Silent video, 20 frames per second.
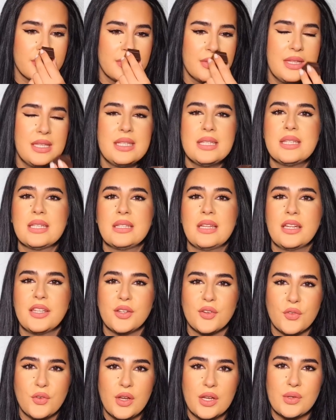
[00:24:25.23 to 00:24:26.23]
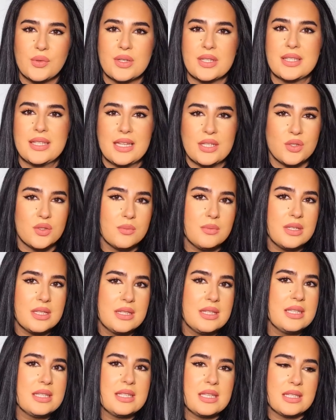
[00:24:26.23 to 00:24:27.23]
This is another fragrance that to me,
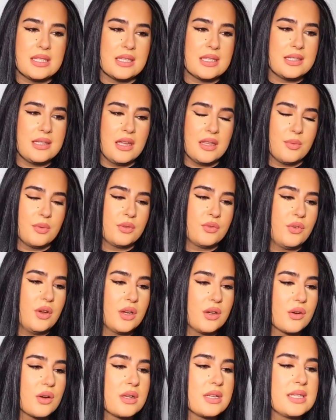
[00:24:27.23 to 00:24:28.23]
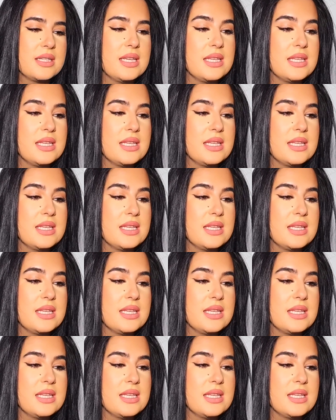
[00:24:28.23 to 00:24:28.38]
this is a statement fragrance.